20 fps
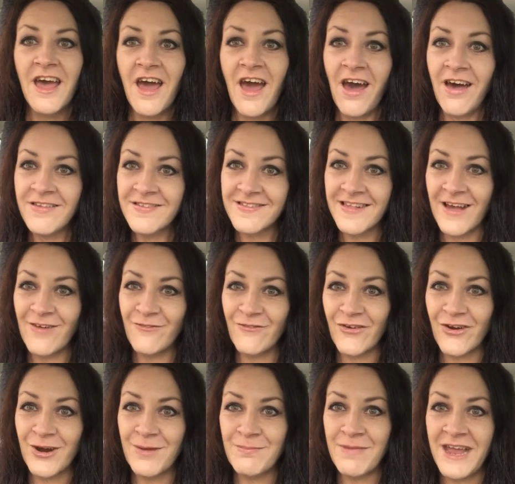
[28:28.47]
how's that
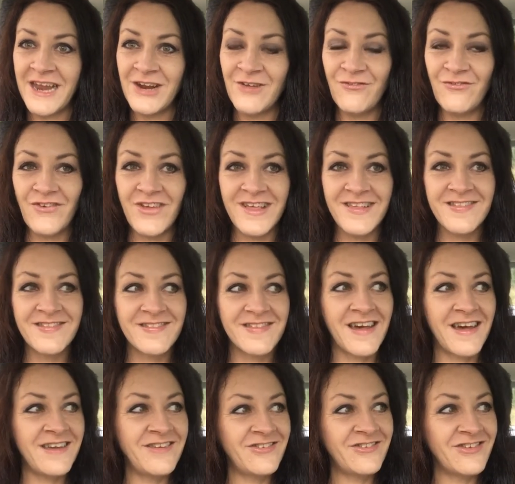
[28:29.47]
for a
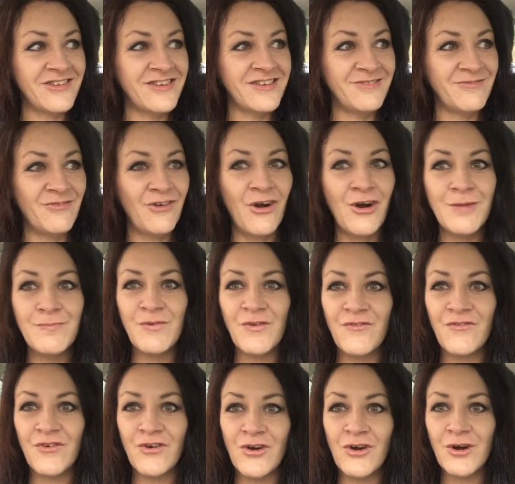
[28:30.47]
manifestation right
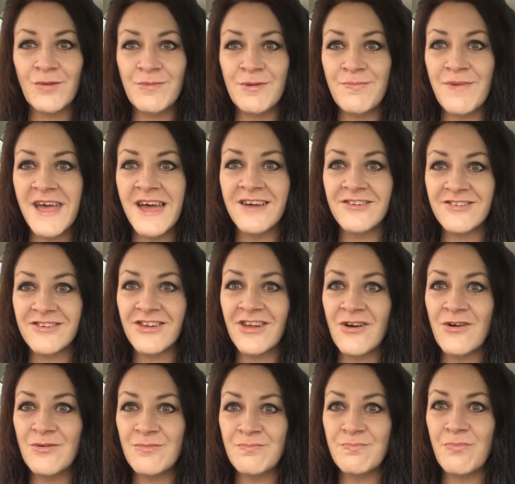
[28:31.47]
before I'm about to
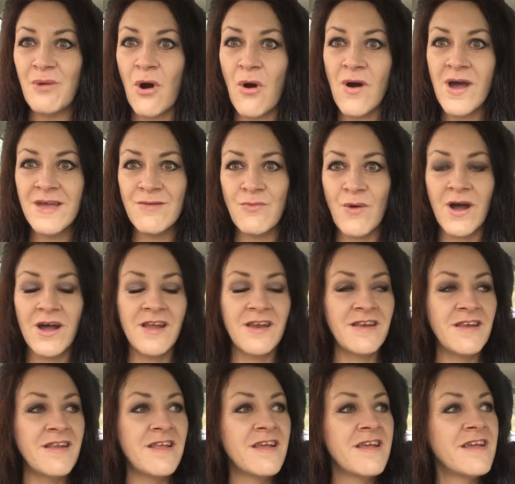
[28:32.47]
go and buy
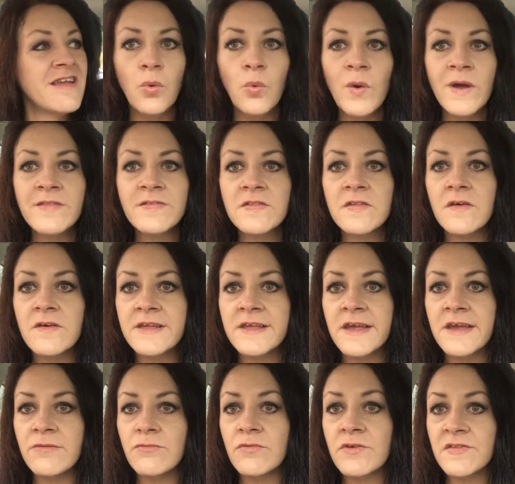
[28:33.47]
one? Once I
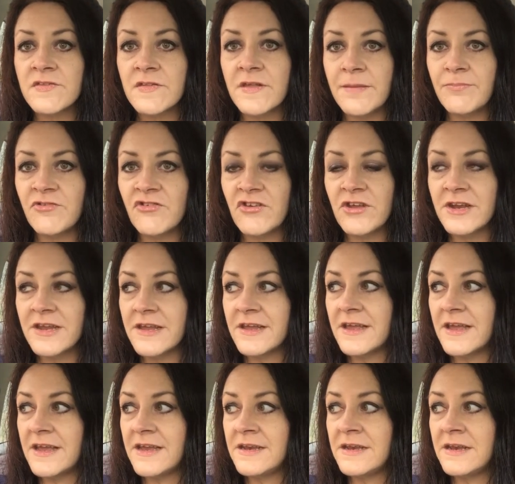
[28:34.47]
get reception
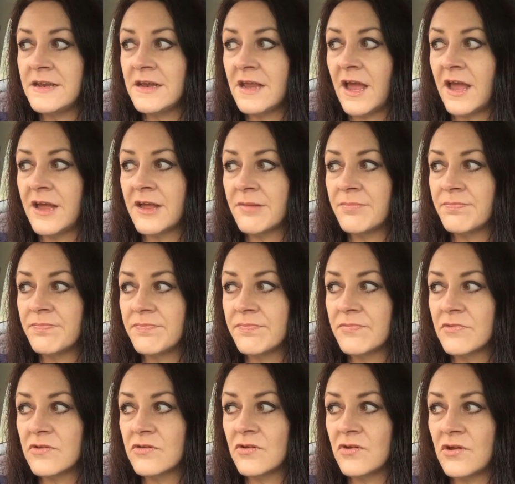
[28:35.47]
again,
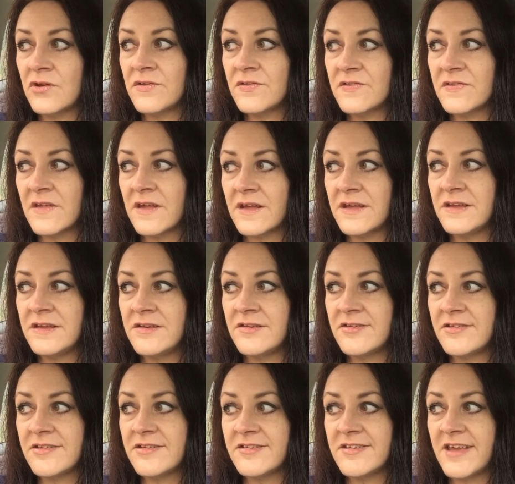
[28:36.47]
closer
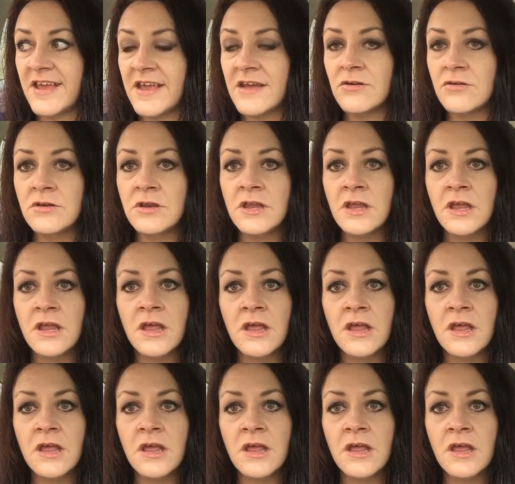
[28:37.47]
into town,